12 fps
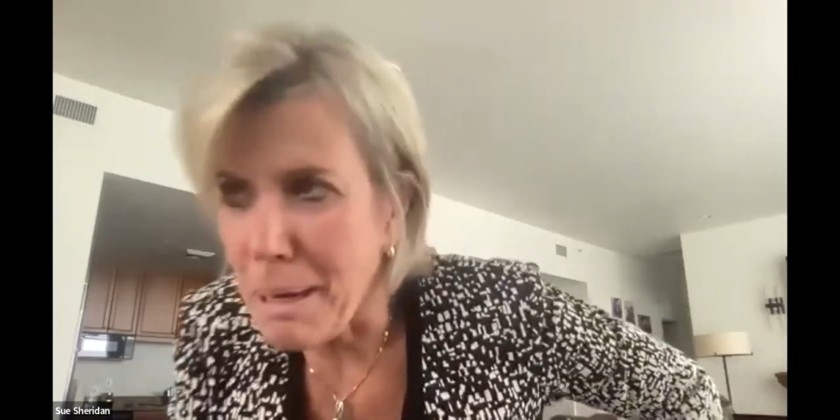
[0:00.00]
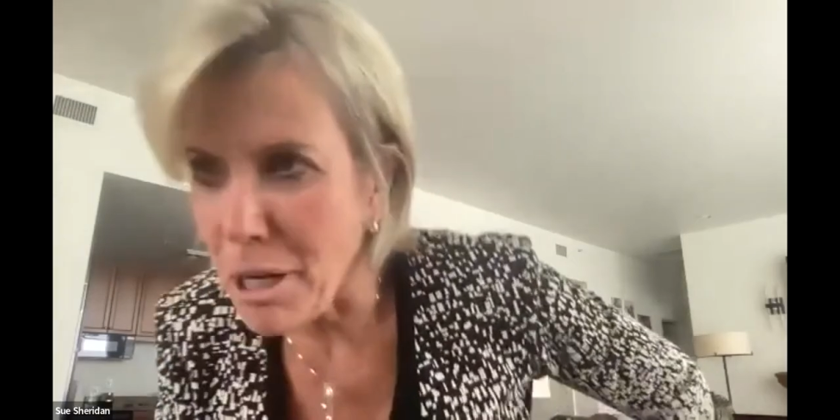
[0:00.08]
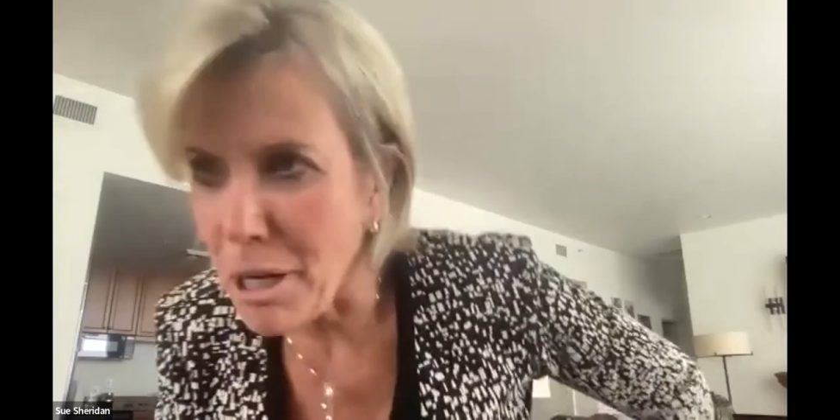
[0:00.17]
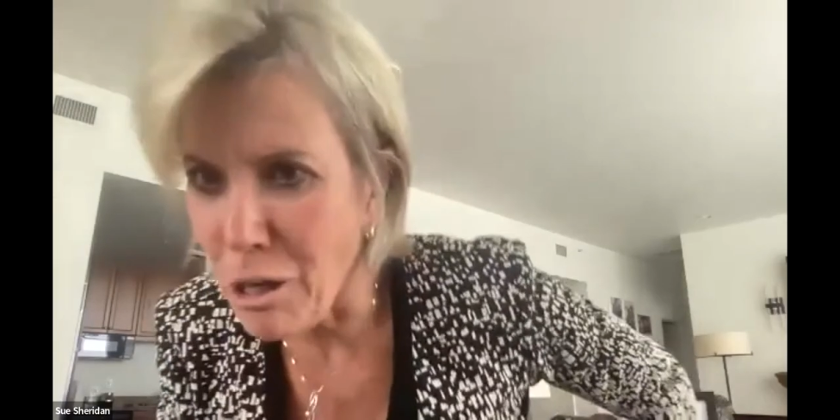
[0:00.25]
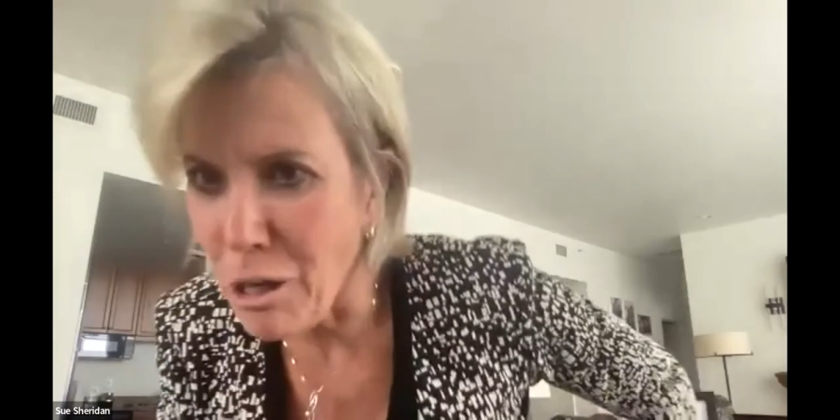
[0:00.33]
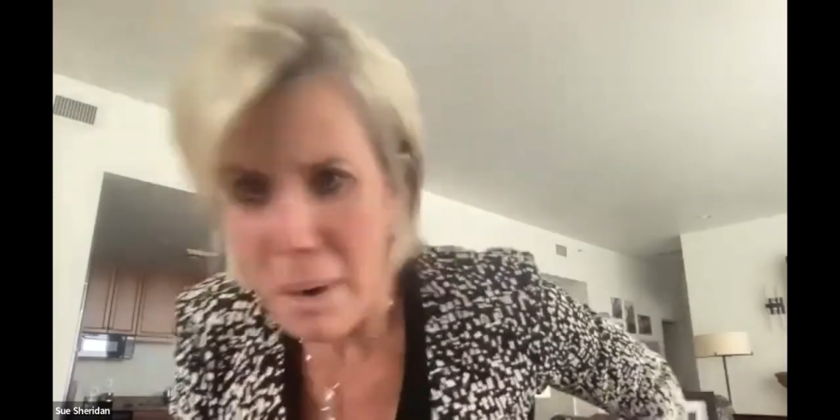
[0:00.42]
be
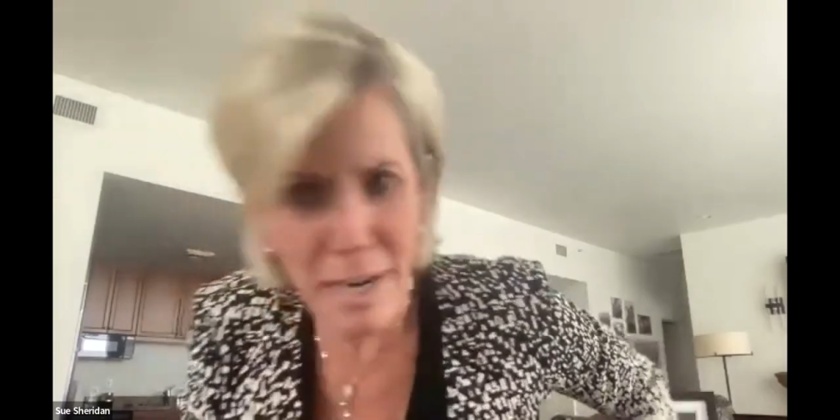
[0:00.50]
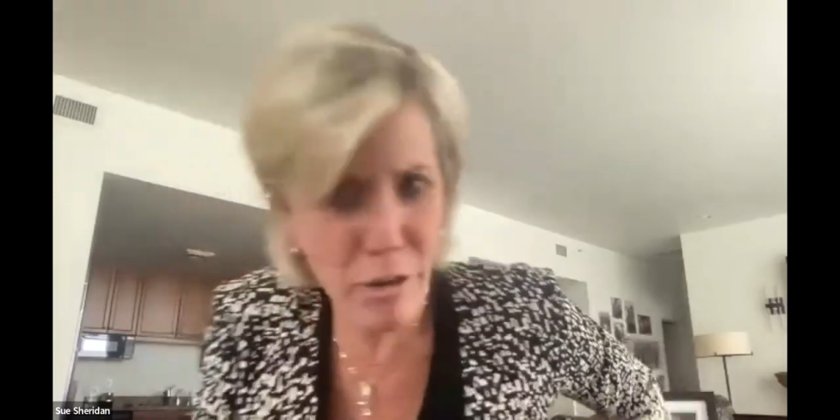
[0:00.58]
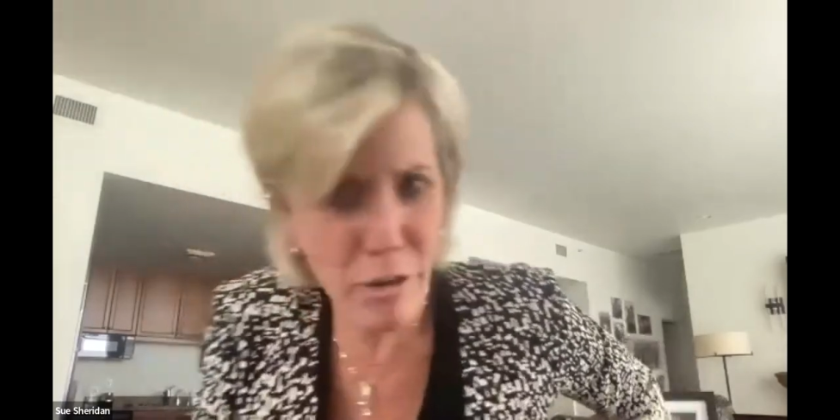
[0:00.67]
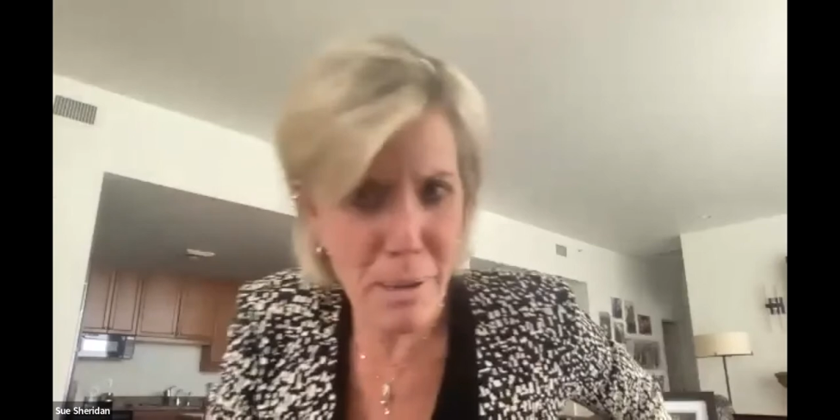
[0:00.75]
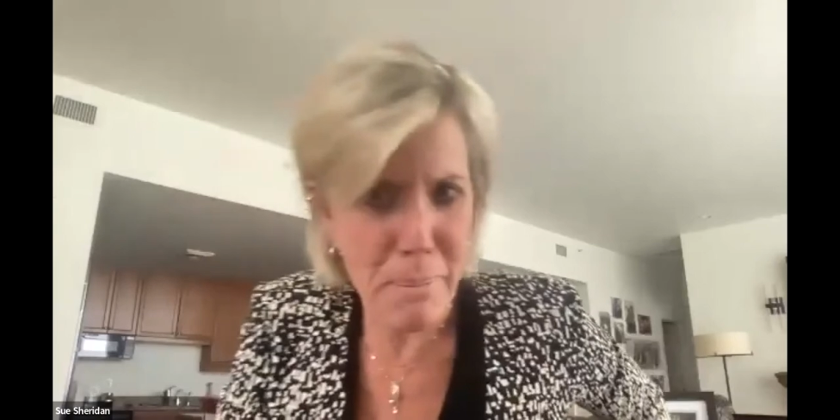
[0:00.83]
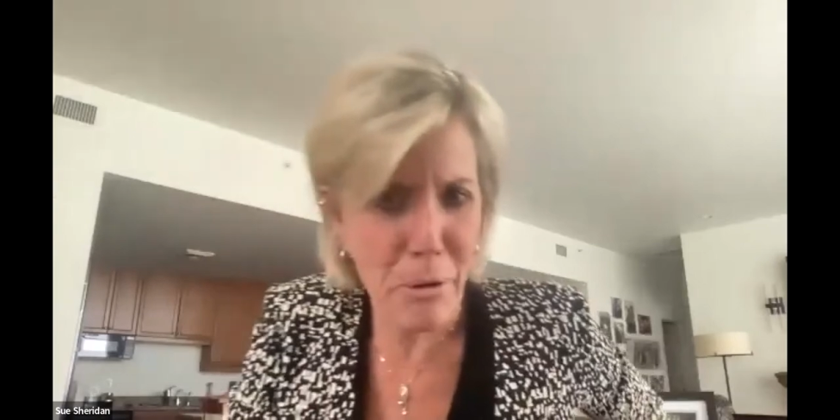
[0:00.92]
an Armando
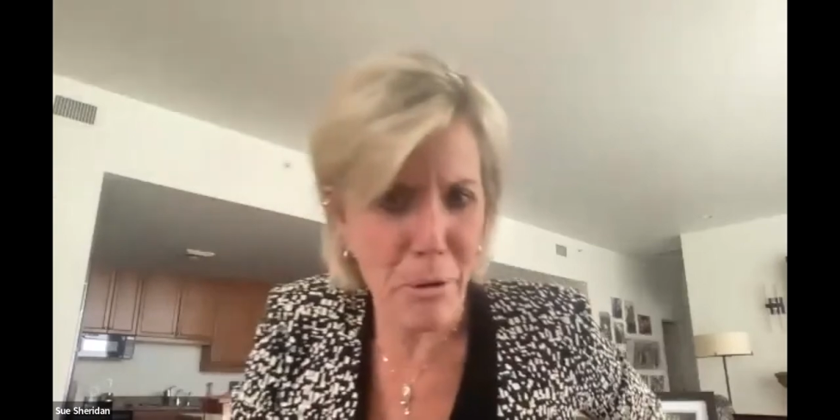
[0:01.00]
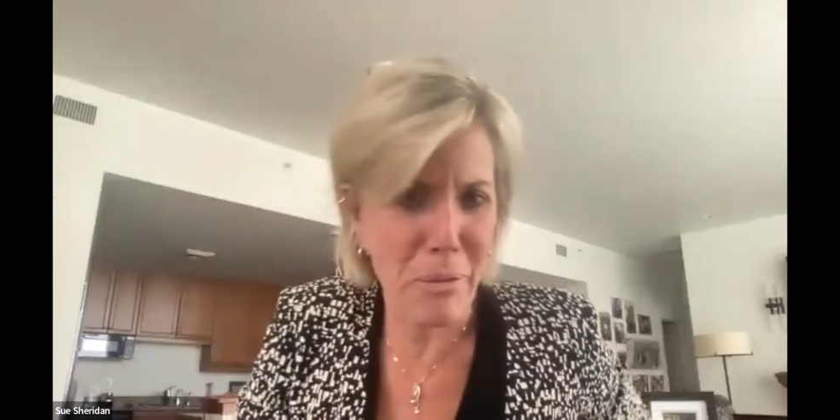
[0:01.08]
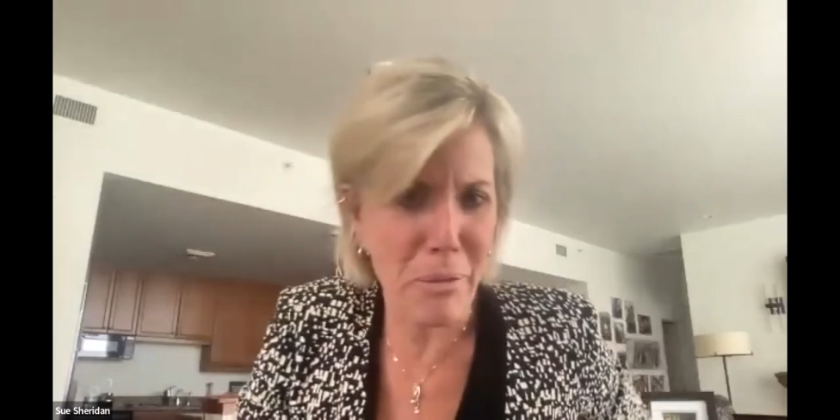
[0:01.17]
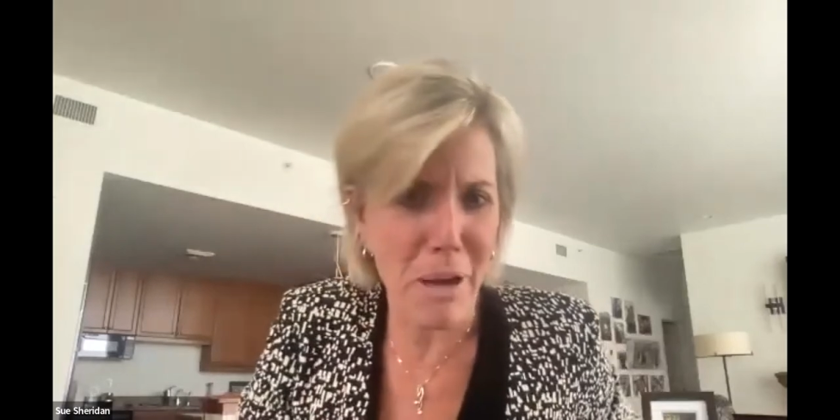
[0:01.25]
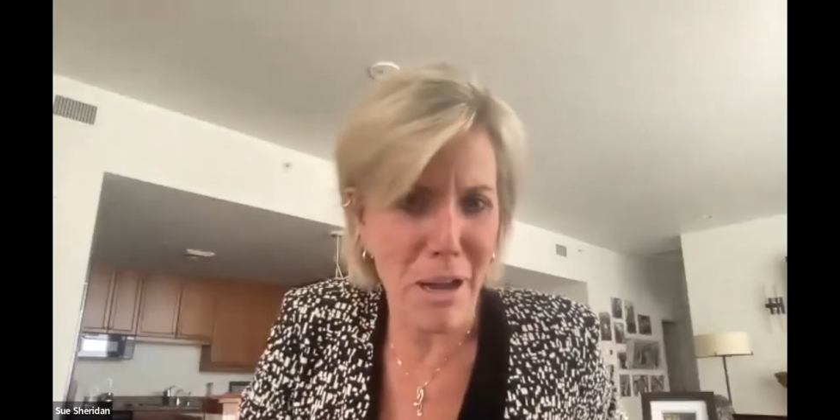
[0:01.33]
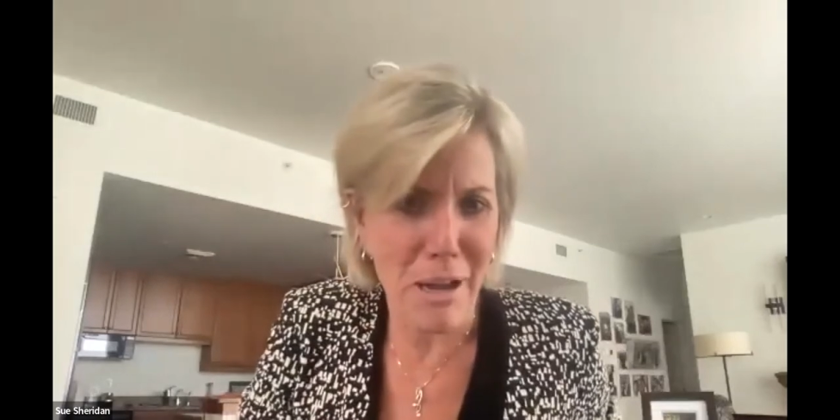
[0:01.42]
that both
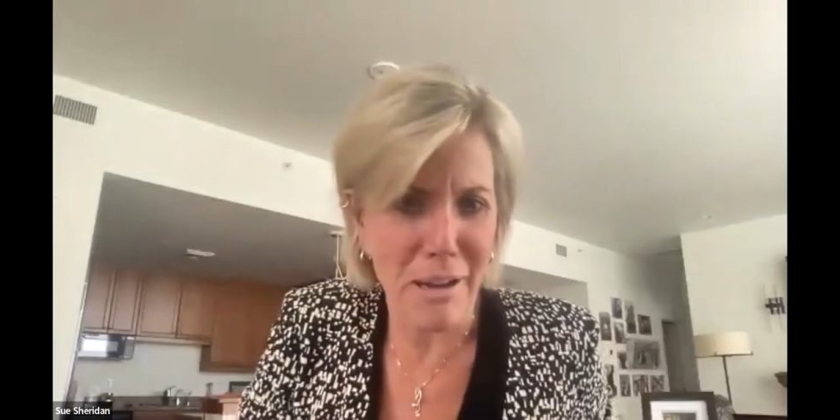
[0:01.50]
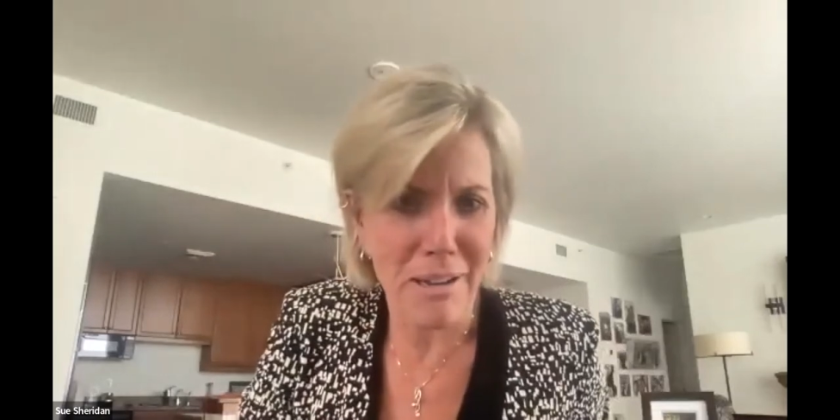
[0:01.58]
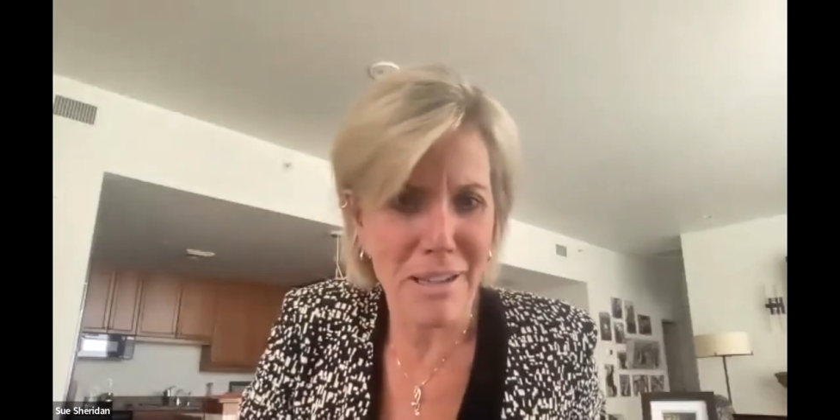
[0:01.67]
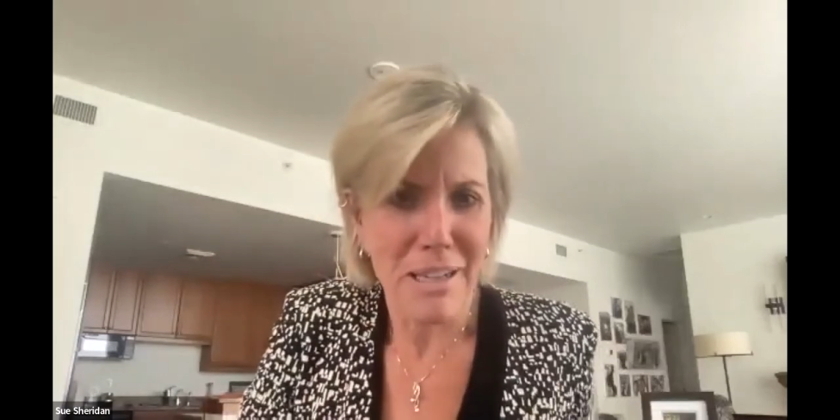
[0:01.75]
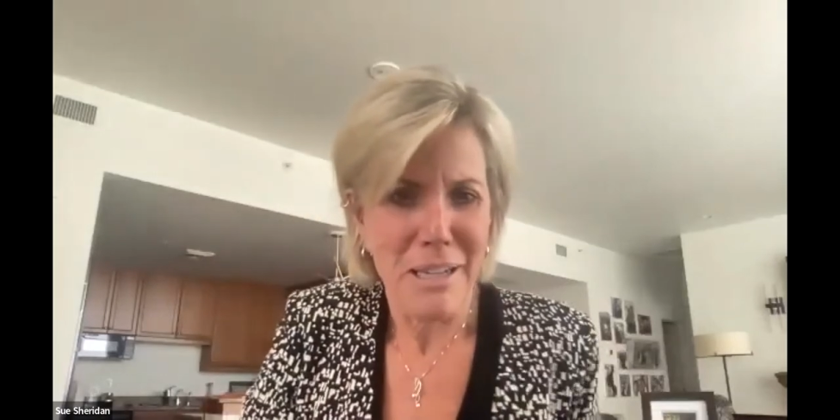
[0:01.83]
Beth